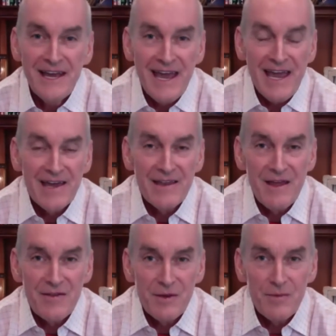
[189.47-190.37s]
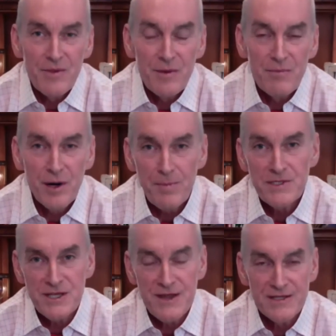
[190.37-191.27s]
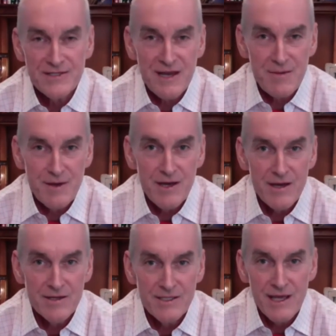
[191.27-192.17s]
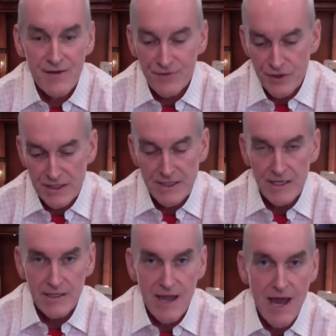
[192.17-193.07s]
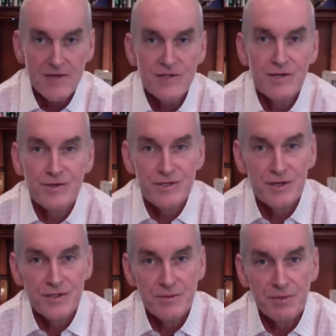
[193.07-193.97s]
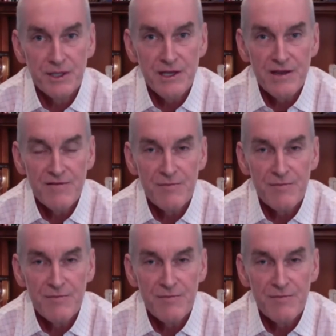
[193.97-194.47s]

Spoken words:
And the purpose of that statement is that if you just take the action, you'll start to believe.